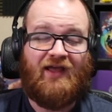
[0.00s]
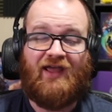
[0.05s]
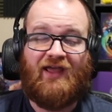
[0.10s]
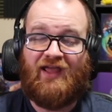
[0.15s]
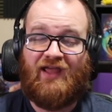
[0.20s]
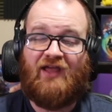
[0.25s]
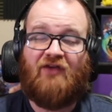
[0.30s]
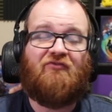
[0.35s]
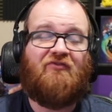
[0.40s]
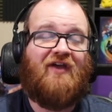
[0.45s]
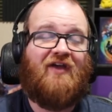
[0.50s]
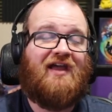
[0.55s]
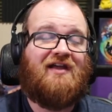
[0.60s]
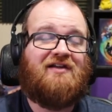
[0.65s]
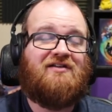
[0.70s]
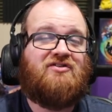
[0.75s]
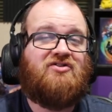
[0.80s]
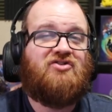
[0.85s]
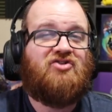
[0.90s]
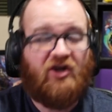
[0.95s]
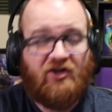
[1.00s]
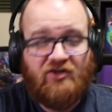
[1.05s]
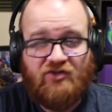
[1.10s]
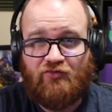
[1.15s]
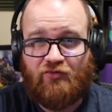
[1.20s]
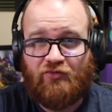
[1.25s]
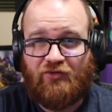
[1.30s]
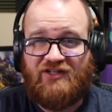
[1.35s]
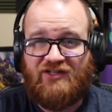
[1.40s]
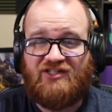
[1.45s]
If it does
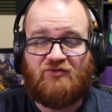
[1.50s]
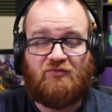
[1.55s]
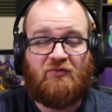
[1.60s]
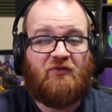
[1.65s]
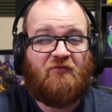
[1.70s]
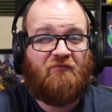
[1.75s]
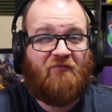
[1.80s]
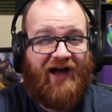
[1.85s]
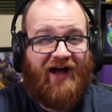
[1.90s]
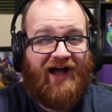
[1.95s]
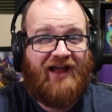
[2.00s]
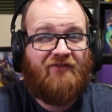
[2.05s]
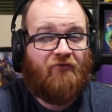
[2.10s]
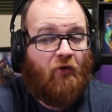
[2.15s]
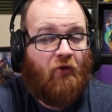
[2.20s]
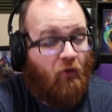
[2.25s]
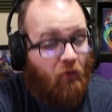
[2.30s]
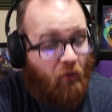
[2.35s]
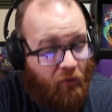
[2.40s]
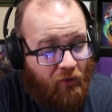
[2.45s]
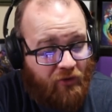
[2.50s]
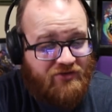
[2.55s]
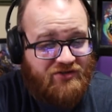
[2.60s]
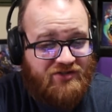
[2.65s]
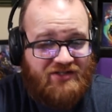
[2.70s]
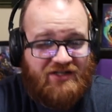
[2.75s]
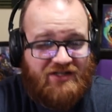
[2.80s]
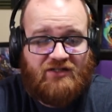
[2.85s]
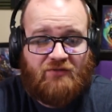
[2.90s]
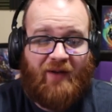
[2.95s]
release with 5 or
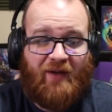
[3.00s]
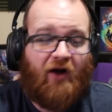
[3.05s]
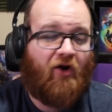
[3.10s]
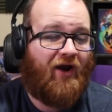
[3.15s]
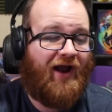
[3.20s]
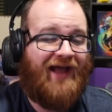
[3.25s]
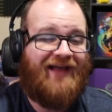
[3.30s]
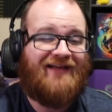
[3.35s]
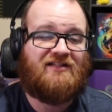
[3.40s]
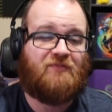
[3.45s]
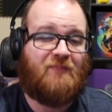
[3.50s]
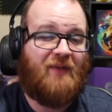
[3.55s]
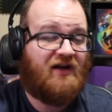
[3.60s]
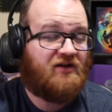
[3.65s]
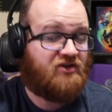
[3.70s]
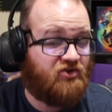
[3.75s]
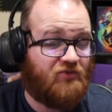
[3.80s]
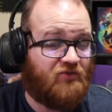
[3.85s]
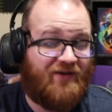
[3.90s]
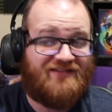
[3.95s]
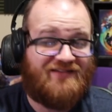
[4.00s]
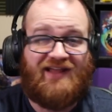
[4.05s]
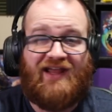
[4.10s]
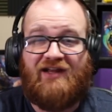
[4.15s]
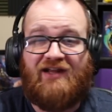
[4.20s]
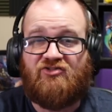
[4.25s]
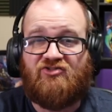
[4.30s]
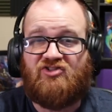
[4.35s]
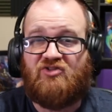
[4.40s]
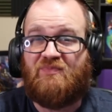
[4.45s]
6 power, I expect
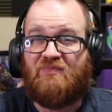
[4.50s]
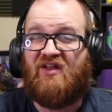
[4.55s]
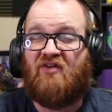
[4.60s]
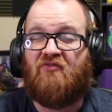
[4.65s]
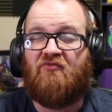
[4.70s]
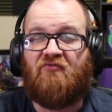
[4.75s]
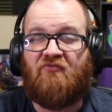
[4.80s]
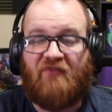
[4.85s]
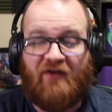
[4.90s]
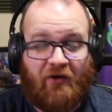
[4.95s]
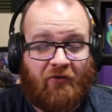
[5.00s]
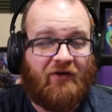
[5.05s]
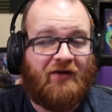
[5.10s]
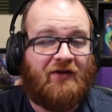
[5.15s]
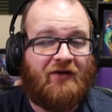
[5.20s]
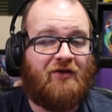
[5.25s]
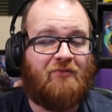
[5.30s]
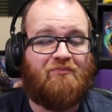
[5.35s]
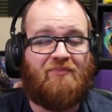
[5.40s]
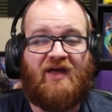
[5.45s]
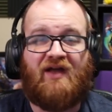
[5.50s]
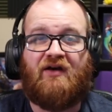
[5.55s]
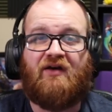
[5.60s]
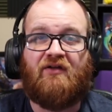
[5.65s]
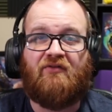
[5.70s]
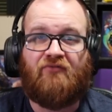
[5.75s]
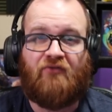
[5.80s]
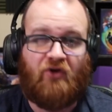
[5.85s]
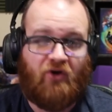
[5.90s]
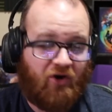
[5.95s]
USAgent to be a very
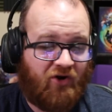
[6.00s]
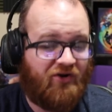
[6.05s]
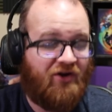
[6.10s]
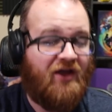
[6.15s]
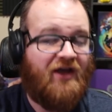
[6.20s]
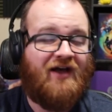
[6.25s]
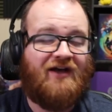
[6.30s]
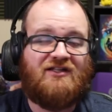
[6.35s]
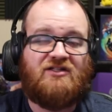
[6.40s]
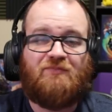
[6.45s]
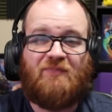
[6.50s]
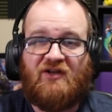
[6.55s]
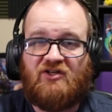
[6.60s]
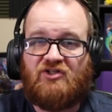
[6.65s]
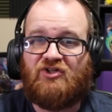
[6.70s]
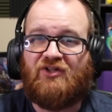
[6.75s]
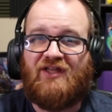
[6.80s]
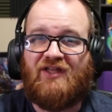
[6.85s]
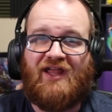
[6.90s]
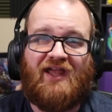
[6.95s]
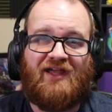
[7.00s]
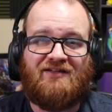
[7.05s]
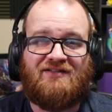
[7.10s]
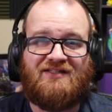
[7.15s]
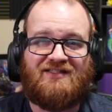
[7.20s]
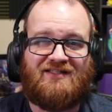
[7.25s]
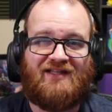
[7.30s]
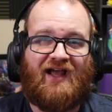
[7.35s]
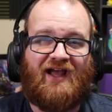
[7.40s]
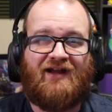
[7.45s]
competitive card, especially
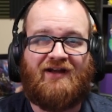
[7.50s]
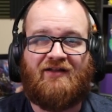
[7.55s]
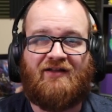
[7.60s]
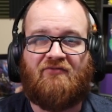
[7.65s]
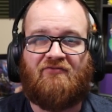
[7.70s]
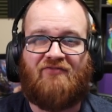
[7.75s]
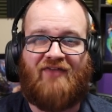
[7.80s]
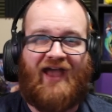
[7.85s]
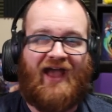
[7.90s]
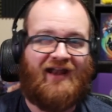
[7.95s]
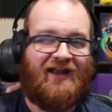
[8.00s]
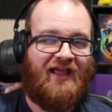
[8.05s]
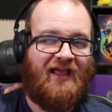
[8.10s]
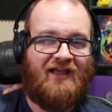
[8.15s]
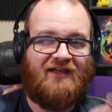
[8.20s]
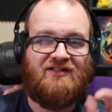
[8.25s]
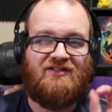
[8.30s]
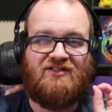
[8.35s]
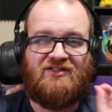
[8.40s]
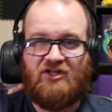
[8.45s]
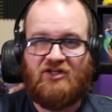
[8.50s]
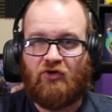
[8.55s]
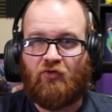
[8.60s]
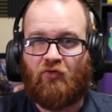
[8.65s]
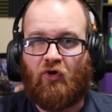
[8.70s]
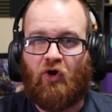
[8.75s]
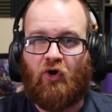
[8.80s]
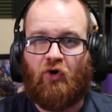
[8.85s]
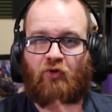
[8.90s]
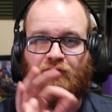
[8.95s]
inside of that
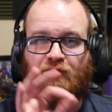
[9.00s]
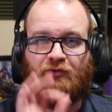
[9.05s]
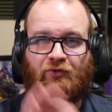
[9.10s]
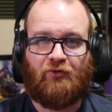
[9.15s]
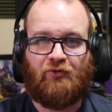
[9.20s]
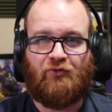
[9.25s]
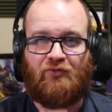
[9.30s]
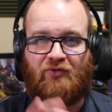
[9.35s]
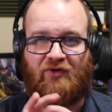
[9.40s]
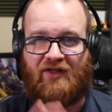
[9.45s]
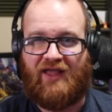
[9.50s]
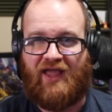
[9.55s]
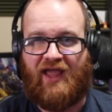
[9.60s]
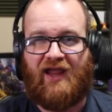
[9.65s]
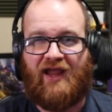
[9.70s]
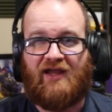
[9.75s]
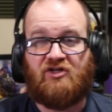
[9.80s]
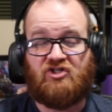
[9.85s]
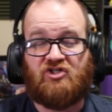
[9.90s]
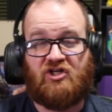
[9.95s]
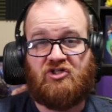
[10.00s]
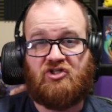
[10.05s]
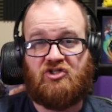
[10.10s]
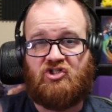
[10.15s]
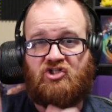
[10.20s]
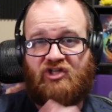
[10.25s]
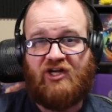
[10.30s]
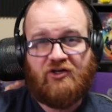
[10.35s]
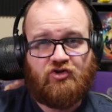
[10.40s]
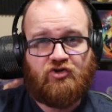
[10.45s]
0 Luke Cage
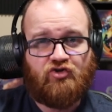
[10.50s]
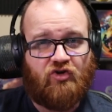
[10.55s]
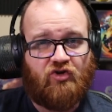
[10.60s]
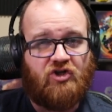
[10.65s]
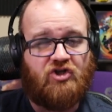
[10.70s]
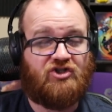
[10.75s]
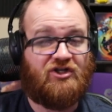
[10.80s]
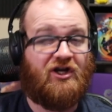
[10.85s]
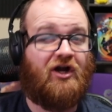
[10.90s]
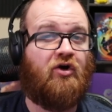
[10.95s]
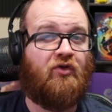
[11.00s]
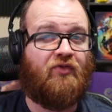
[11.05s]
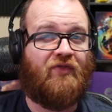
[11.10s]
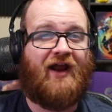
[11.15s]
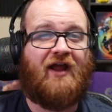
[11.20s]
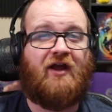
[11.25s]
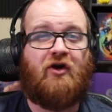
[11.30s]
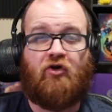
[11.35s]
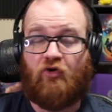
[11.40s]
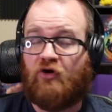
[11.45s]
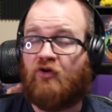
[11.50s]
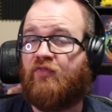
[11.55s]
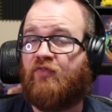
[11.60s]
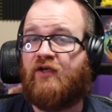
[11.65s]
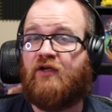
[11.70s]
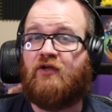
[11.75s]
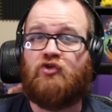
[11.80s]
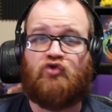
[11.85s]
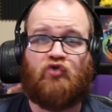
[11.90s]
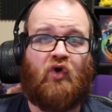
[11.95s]
Enchantress shell that I currently
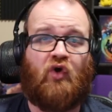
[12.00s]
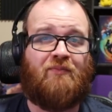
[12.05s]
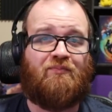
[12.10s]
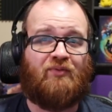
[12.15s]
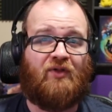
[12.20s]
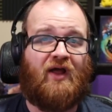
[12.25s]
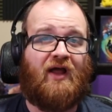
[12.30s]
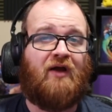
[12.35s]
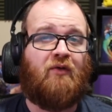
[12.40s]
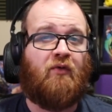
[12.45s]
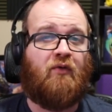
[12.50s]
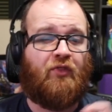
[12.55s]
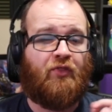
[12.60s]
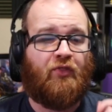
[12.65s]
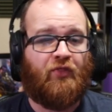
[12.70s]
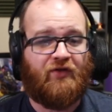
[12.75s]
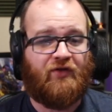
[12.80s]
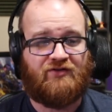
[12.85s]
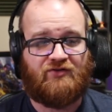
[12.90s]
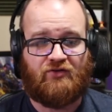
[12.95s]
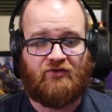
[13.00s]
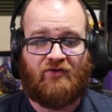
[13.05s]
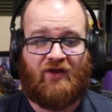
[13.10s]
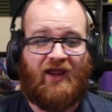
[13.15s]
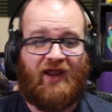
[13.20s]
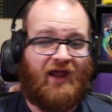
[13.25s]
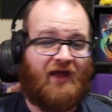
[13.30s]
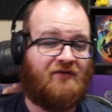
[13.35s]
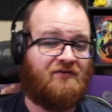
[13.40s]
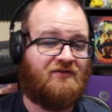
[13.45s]
enjoy playing with Lizard
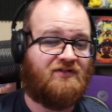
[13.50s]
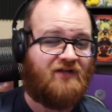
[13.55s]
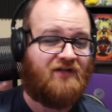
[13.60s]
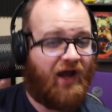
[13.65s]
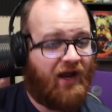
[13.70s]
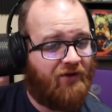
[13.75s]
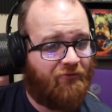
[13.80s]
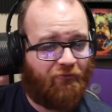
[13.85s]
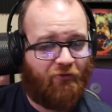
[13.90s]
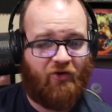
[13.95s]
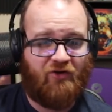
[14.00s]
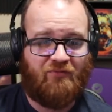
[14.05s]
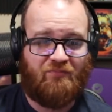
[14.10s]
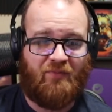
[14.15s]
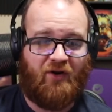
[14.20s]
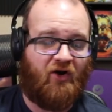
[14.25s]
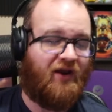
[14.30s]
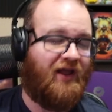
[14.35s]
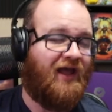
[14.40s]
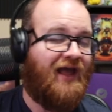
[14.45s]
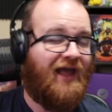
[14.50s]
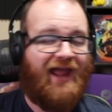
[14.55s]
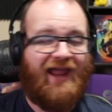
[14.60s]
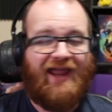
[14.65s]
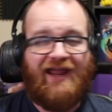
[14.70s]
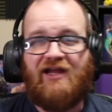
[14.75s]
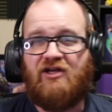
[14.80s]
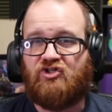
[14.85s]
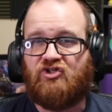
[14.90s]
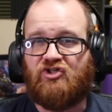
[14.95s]
and Typhoid Mary.
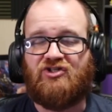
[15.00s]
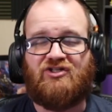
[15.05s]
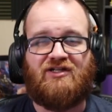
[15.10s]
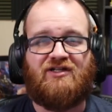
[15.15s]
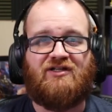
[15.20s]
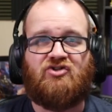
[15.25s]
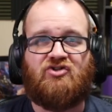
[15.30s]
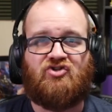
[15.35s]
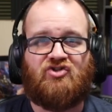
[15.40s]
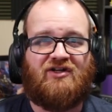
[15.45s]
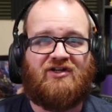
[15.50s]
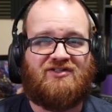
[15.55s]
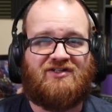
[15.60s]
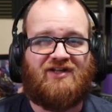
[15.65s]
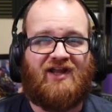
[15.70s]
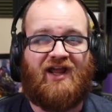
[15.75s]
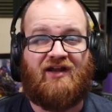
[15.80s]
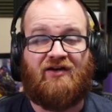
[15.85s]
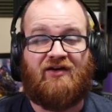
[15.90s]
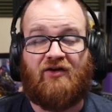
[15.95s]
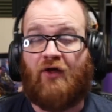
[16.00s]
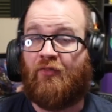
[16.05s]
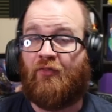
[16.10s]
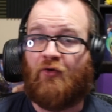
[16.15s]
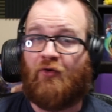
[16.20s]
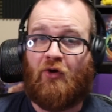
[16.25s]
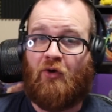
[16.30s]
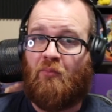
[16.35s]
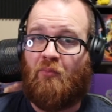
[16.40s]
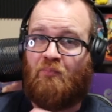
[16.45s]
Agent is just
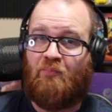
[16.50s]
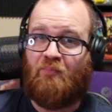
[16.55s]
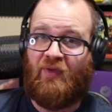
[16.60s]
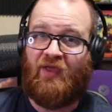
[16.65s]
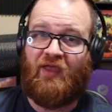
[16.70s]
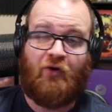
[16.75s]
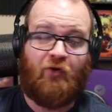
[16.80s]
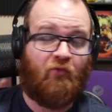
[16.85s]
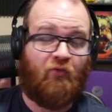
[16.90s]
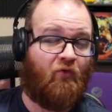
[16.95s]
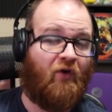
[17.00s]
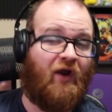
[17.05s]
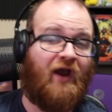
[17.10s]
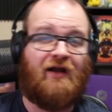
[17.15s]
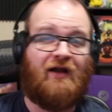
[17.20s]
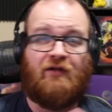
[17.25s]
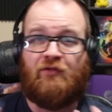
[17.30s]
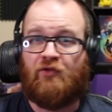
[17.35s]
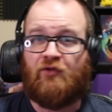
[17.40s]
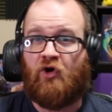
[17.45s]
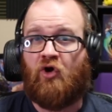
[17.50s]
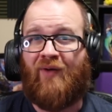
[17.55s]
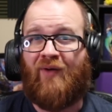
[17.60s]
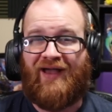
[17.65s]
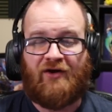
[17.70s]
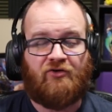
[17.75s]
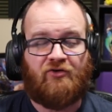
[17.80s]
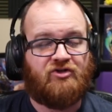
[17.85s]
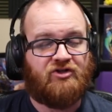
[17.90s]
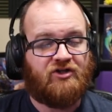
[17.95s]
another big, great low
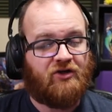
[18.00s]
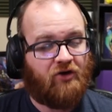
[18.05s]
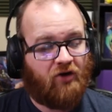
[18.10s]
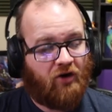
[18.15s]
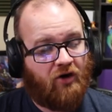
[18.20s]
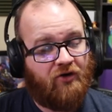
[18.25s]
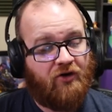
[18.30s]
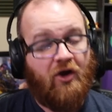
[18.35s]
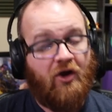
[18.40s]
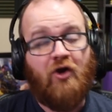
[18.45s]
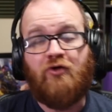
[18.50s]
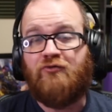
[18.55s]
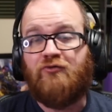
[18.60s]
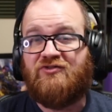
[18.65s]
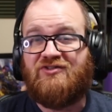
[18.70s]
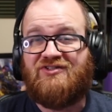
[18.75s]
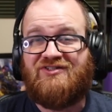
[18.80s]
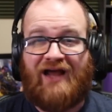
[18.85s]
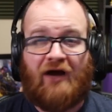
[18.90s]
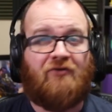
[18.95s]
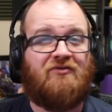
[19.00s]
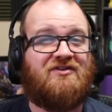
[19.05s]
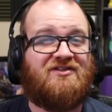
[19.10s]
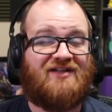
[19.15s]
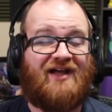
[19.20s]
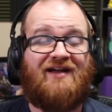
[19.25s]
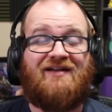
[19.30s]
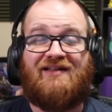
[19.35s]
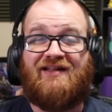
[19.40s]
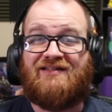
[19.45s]
energy card whose
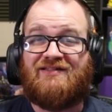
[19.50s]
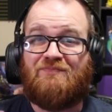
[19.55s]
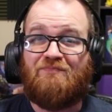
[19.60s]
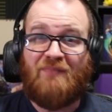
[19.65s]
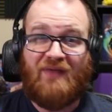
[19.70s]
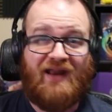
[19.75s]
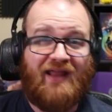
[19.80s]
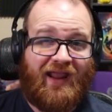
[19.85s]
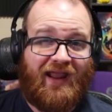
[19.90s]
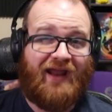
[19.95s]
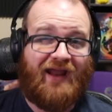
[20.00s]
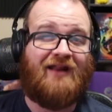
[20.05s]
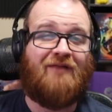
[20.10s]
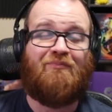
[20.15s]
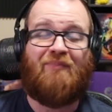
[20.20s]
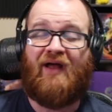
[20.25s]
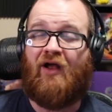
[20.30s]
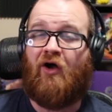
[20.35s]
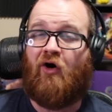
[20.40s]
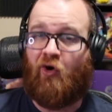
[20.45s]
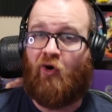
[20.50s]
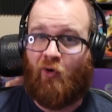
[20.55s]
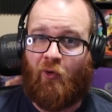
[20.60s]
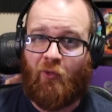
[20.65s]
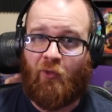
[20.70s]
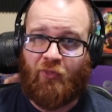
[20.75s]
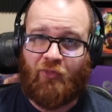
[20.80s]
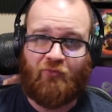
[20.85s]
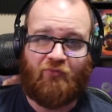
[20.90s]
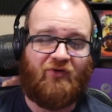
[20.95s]
downside gets mitigated by
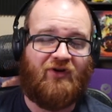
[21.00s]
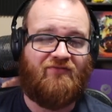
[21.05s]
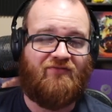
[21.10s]
all 3